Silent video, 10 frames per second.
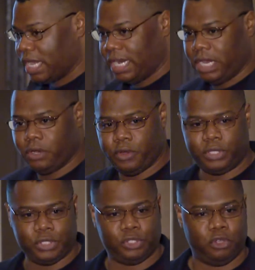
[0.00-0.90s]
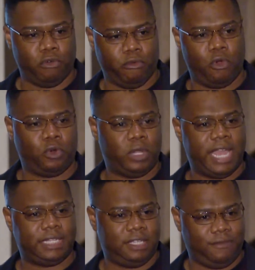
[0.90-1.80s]
that increases the neuronal
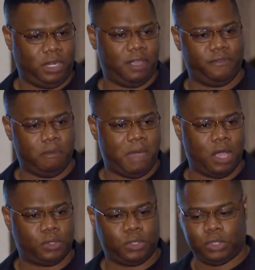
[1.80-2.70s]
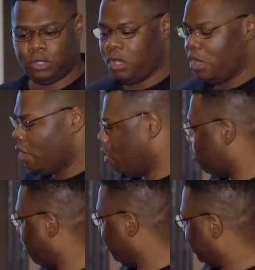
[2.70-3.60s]
activity of the mouse, what we